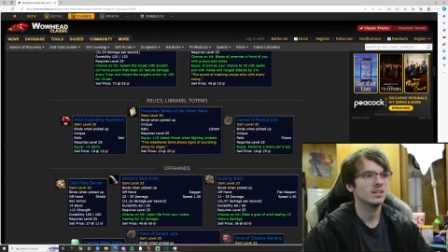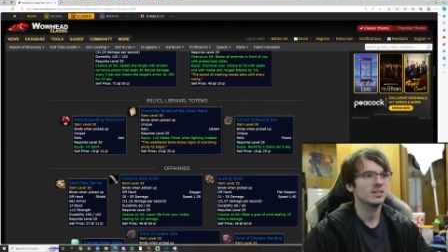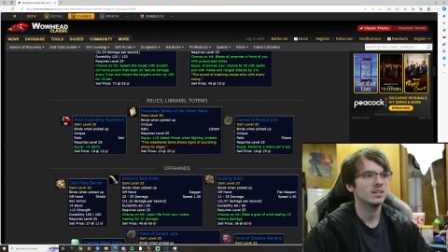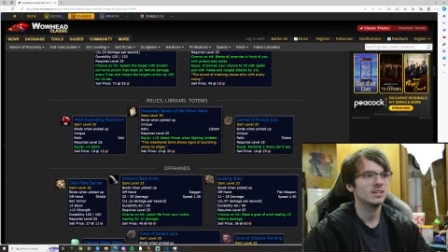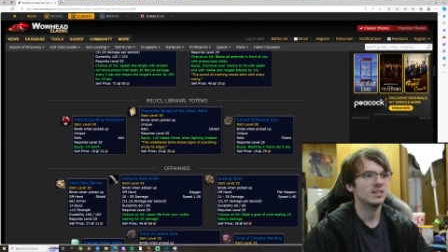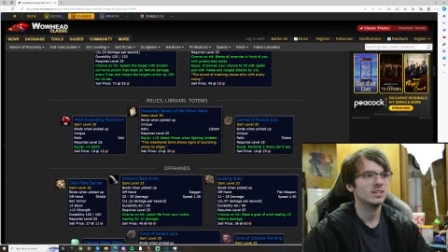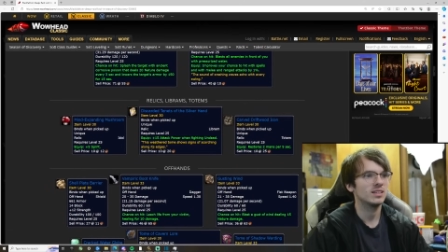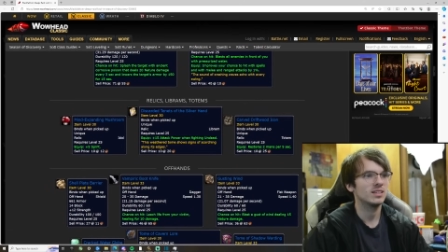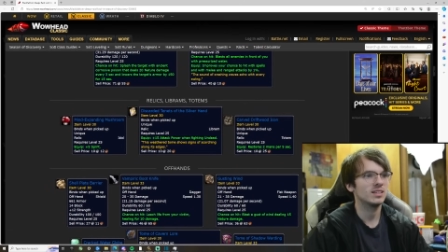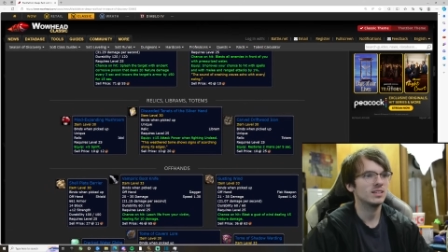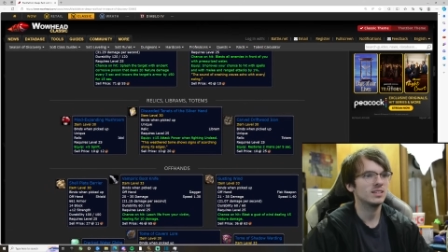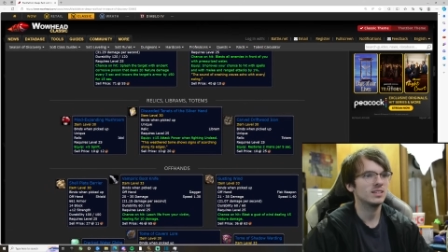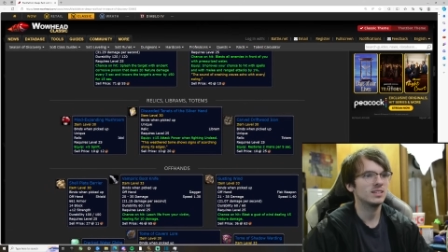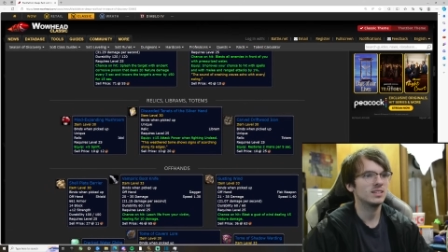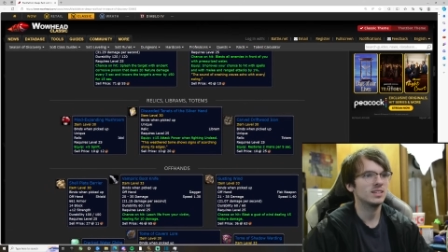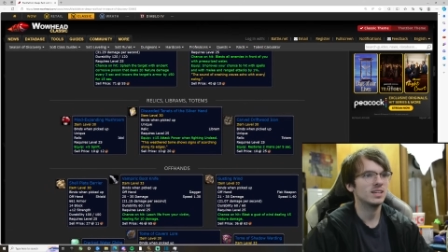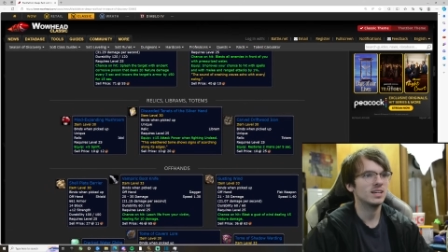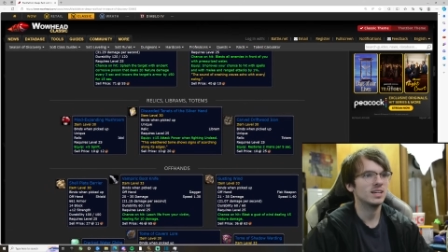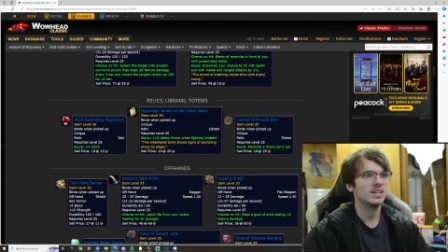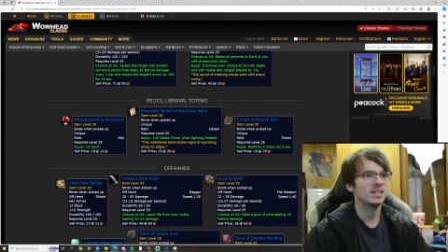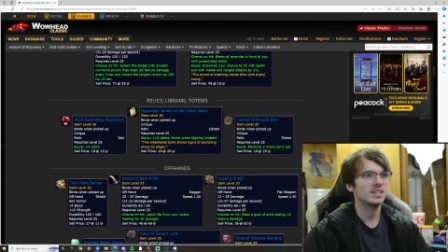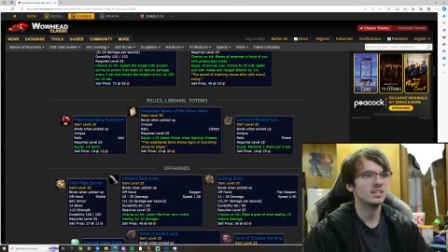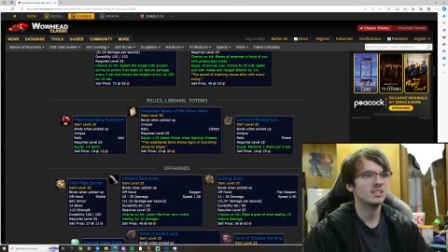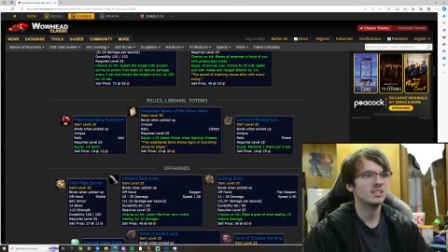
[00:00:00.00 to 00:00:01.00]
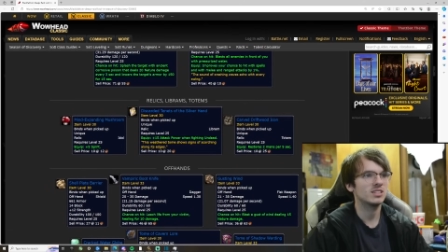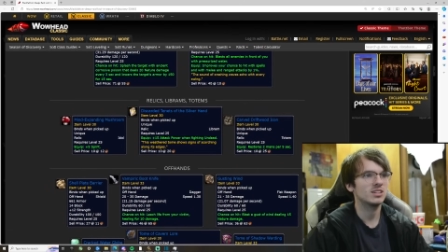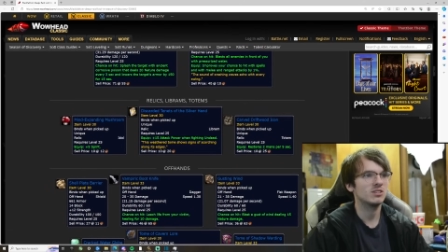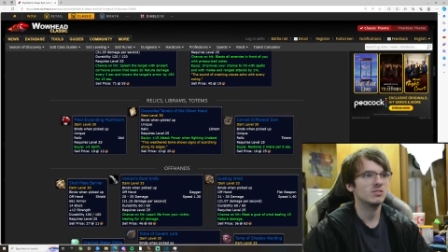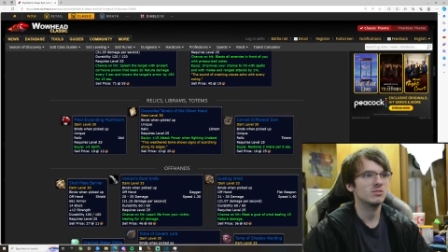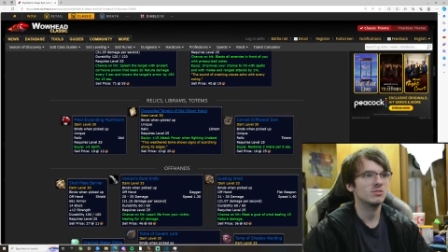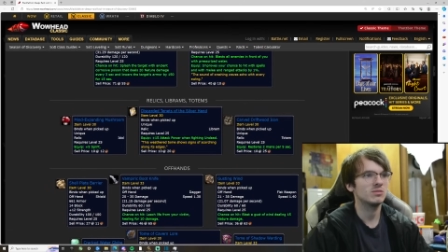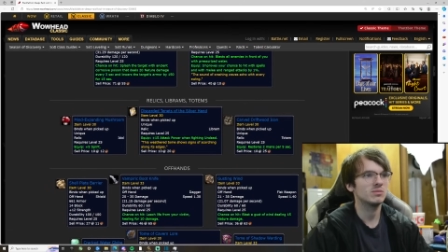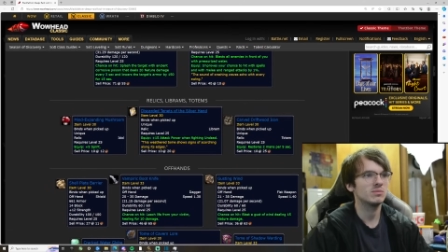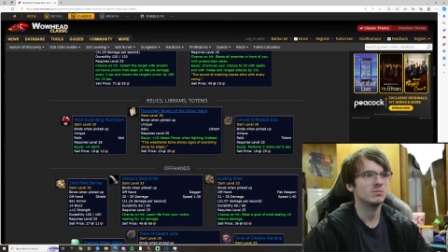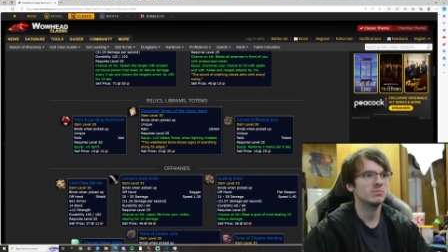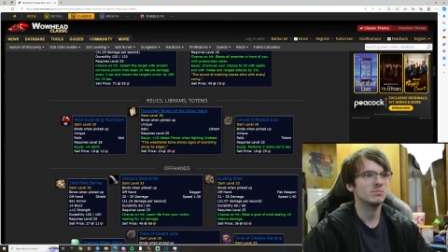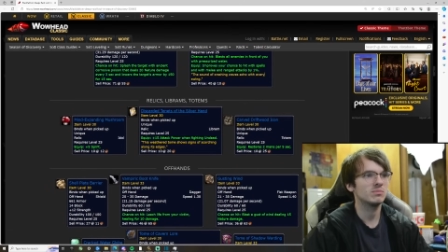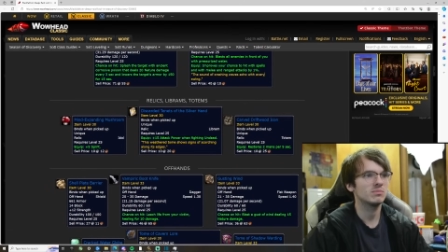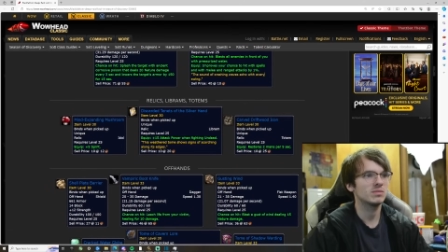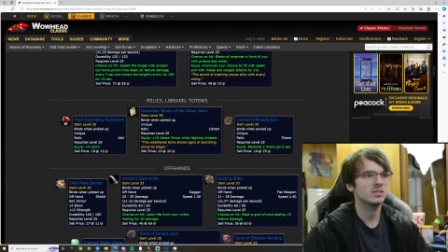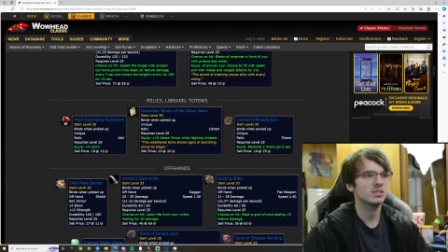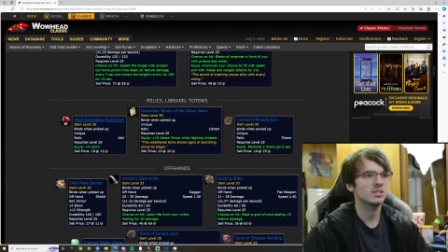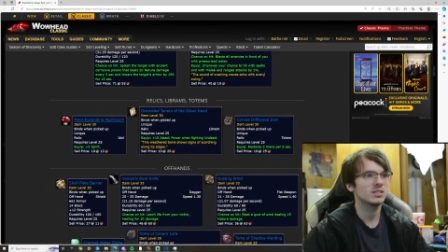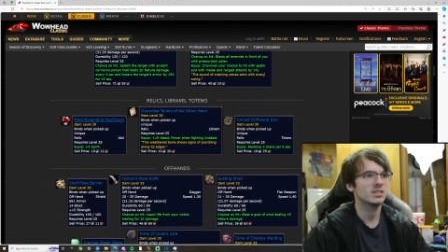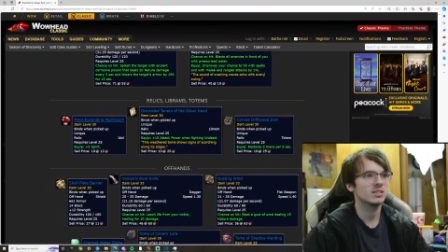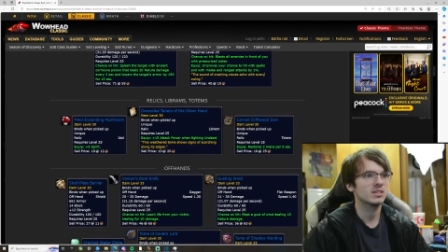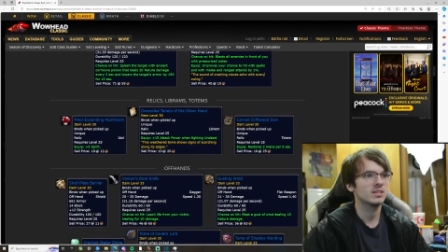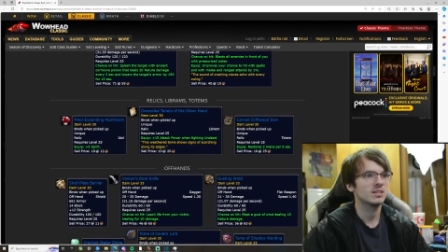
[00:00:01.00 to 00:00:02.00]
And then you got
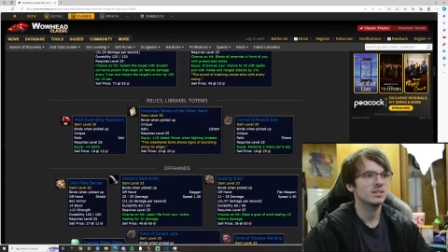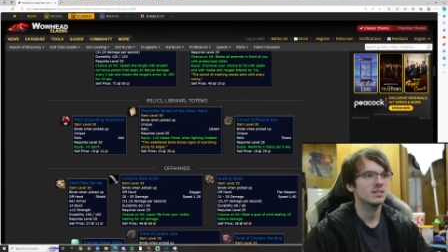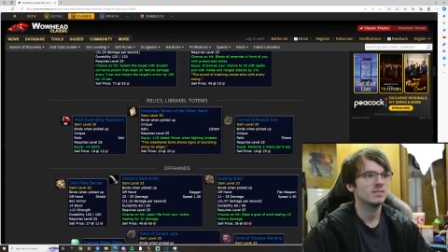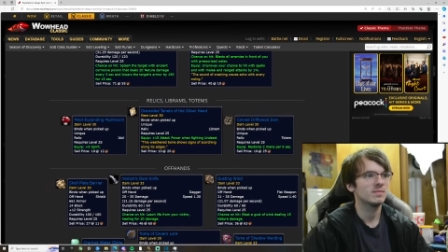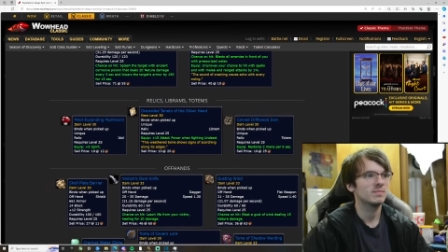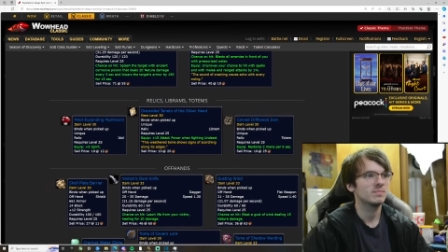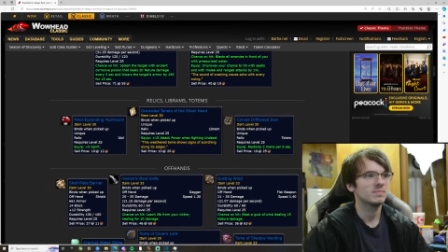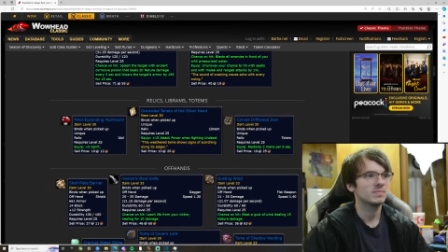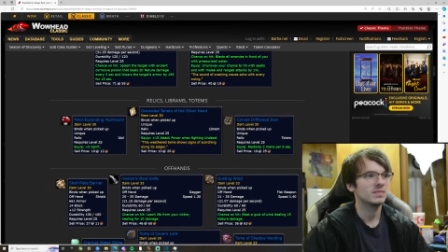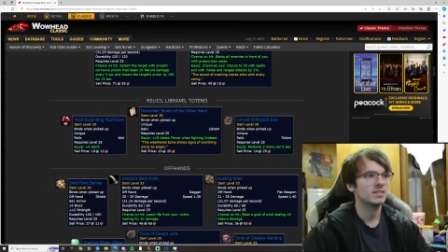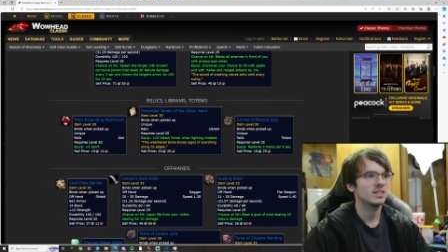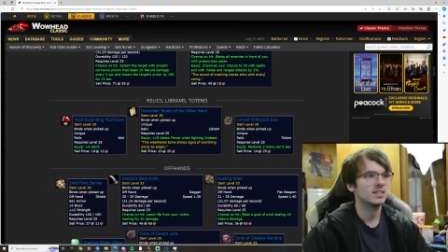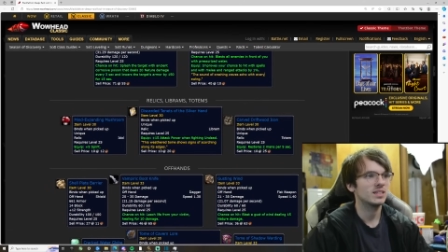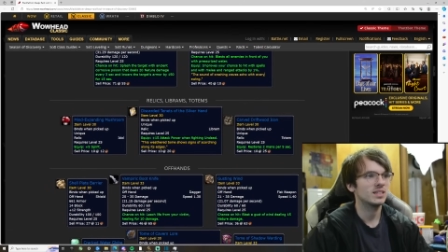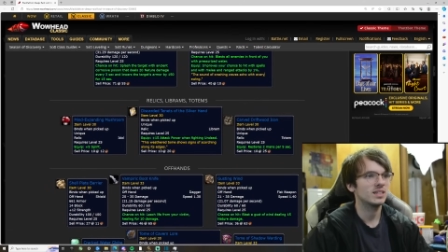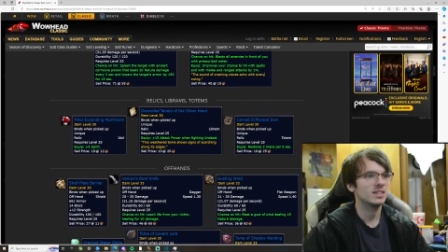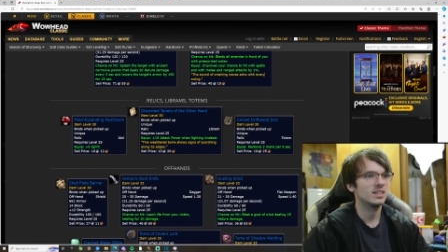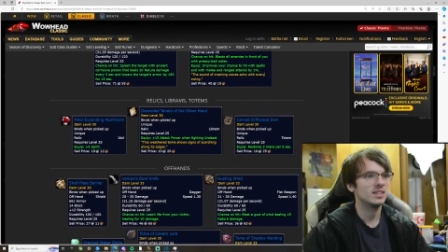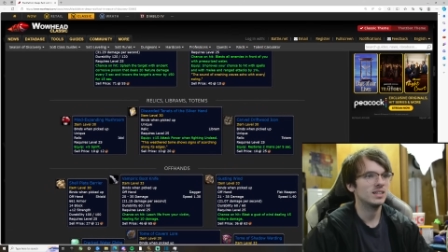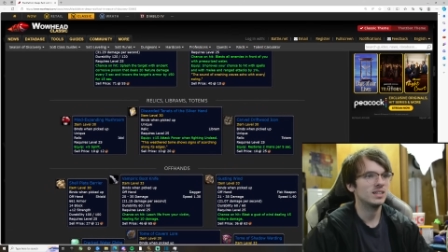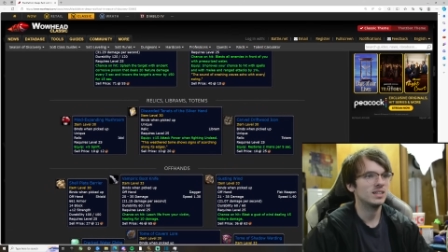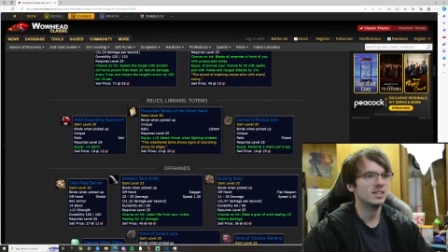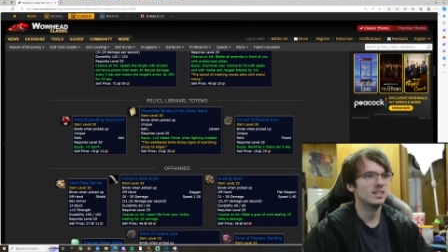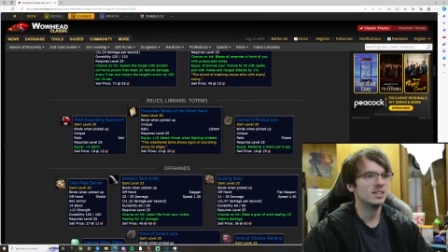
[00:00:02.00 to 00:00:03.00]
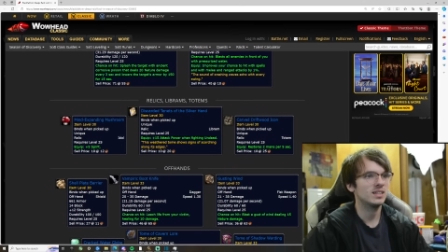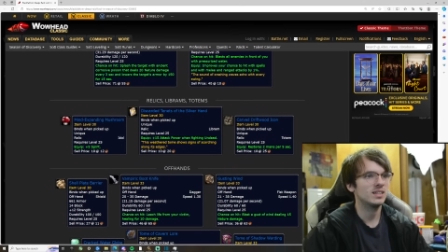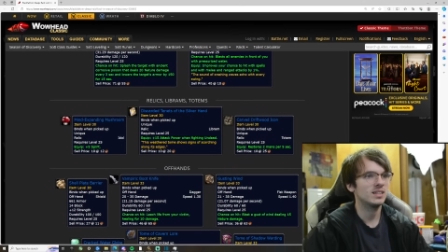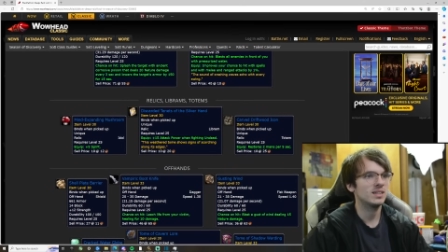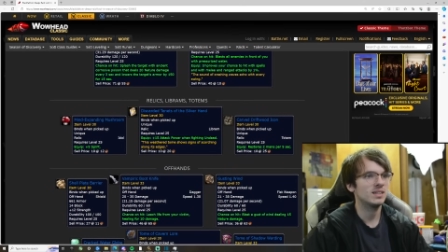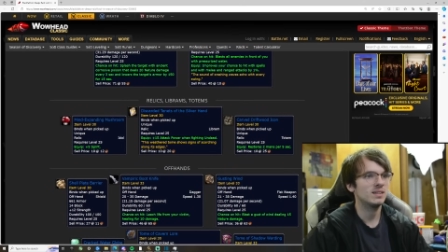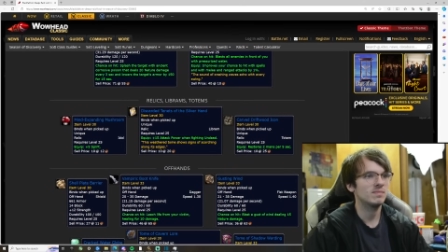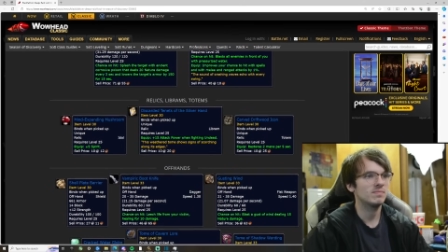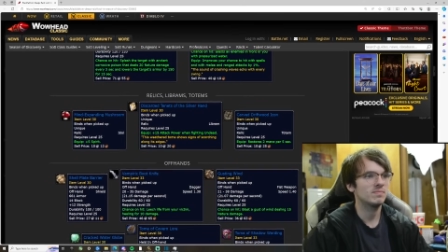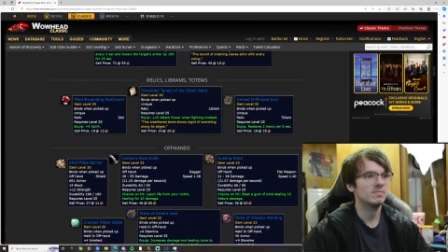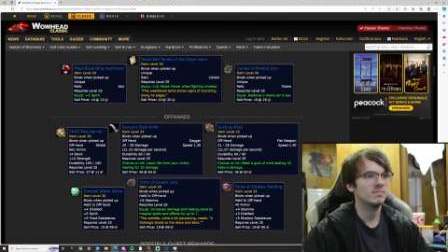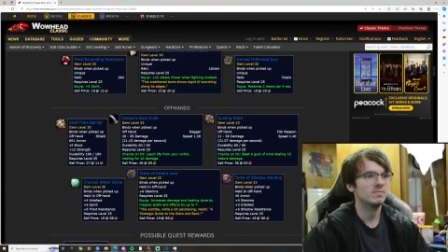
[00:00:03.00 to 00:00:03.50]
totems. Uh,